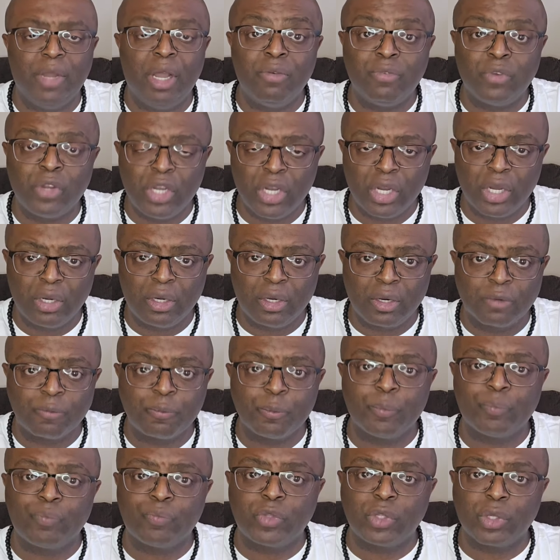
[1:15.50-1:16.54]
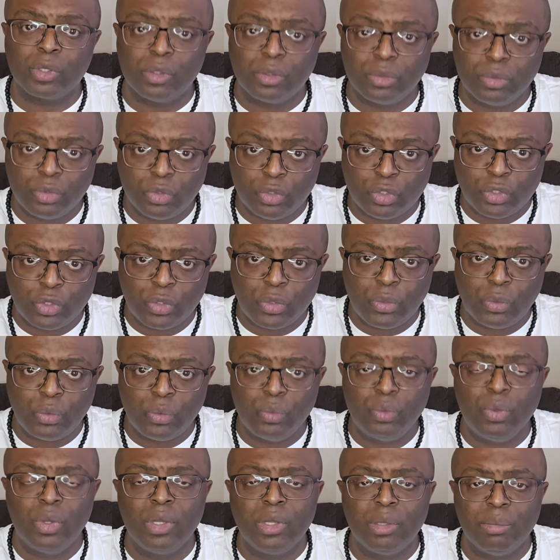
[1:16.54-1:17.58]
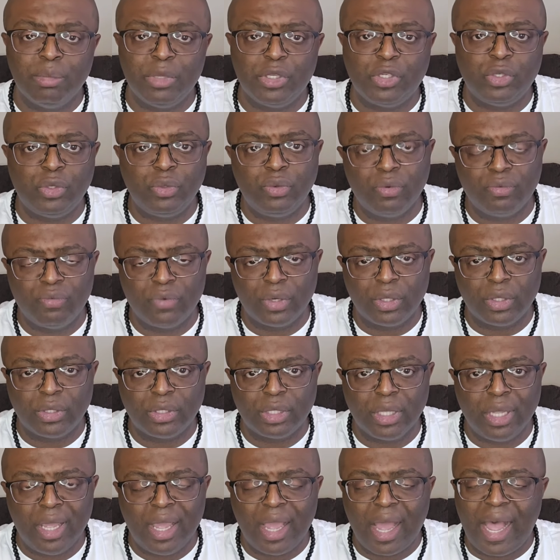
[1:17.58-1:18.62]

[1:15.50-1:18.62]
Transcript: of color to Miss Universe,